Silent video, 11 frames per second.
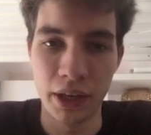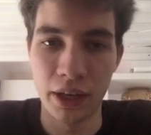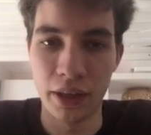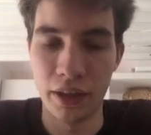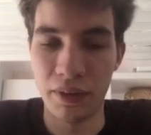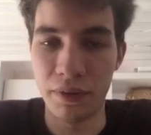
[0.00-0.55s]

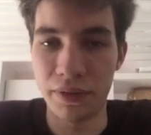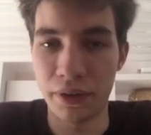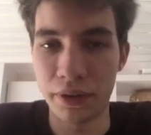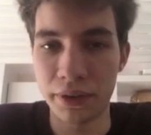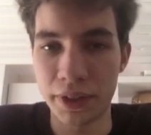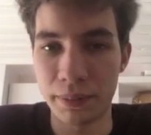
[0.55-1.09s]
Then we have a
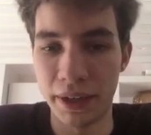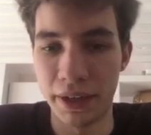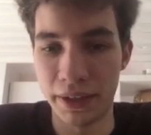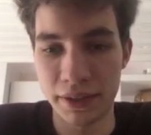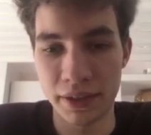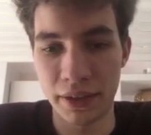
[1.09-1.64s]
context
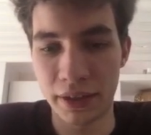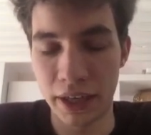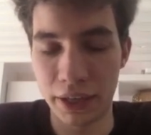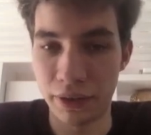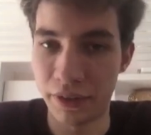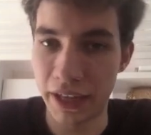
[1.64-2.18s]
space,
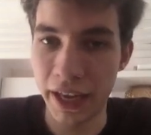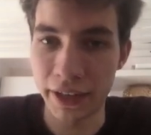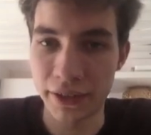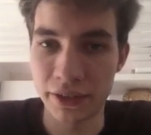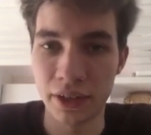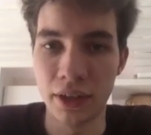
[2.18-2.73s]
calligraphic
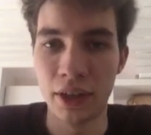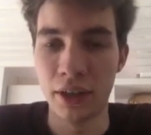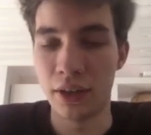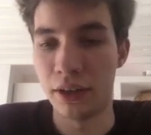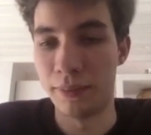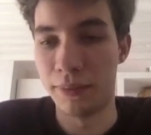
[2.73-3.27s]
X,
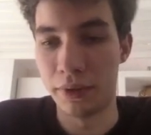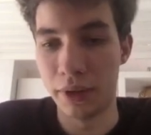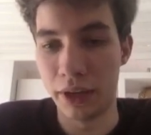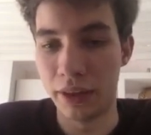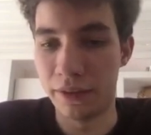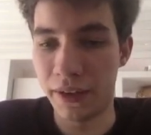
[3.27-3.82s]
and
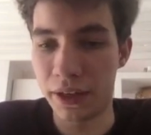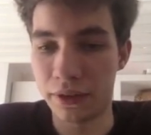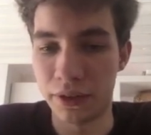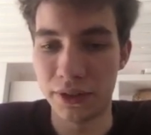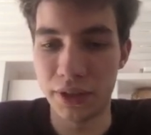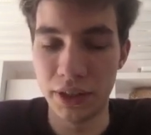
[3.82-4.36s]
the
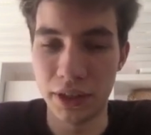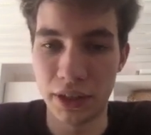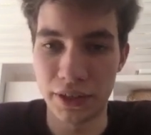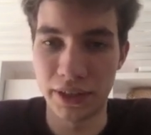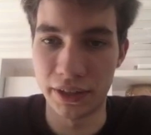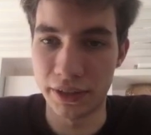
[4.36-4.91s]
vectors here are
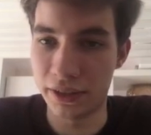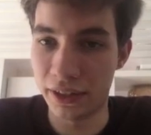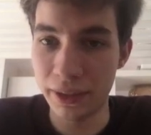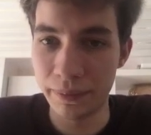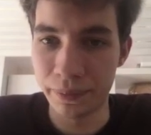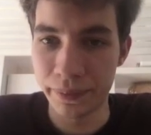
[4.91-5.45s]
size
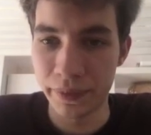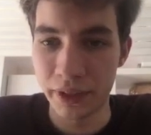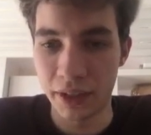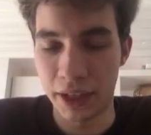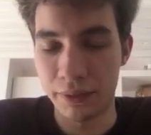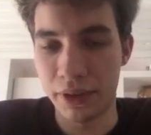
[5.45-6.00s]
D,
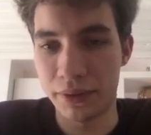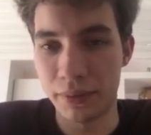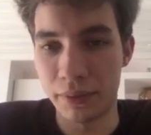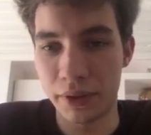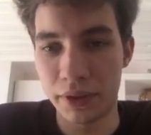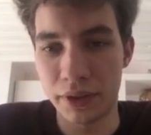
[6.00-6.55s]
and we have
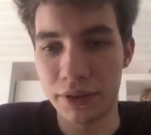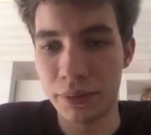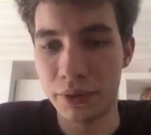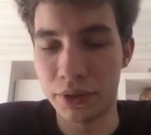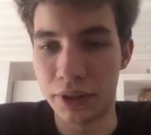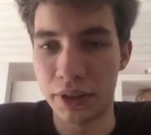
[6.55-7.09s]
some
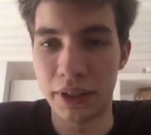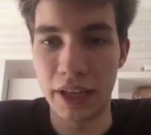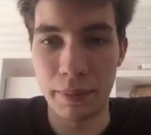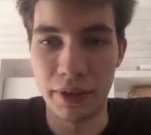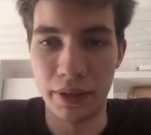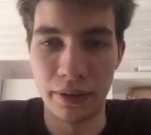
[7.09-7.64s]
distribution
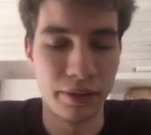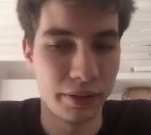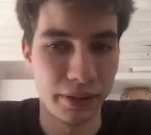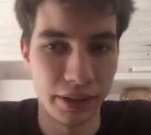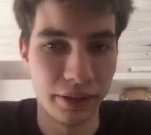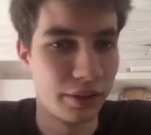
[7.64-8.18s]
capital
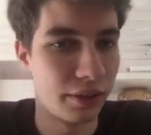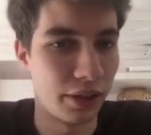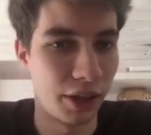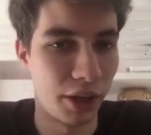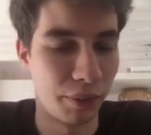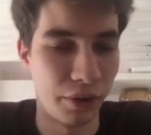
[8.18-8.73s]
D
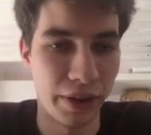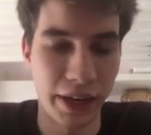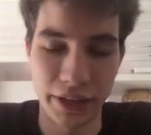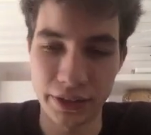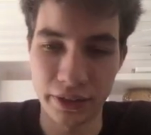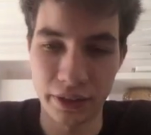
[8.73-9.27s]
over
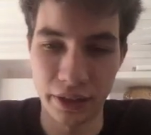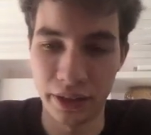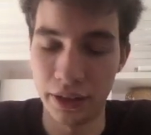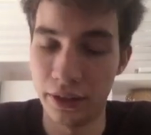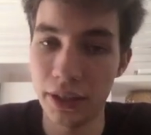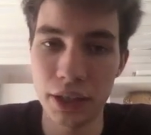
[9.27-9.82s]
X. And
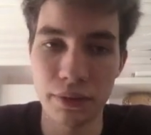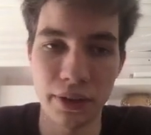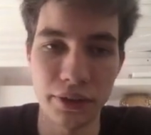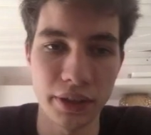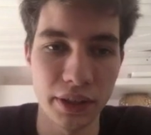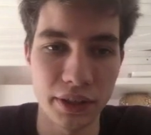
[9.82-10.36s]
then in each
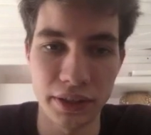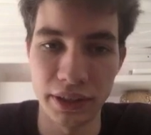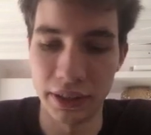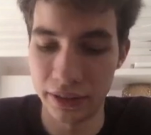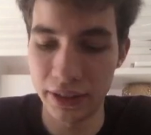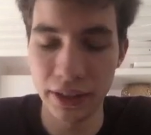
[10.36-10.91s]
round, T
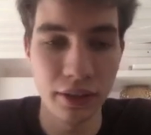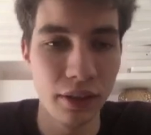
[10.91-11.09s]
and T,